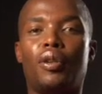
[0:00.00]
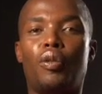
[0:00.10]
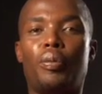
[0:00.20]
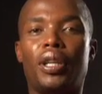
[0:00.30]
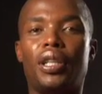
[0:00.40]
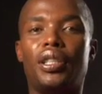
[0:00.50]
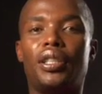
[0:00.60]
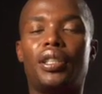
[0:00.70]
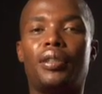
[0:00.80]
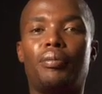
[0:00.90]

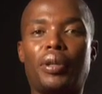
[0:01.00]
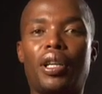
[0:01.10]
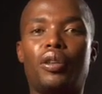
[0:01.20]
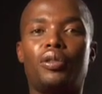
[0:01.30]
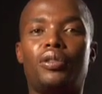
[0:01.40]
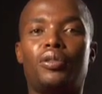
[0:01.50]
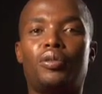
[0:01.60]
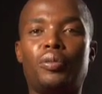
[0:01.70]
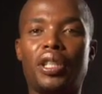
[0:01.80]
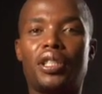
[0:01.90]
openly and proud
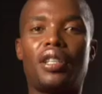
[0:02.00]
to be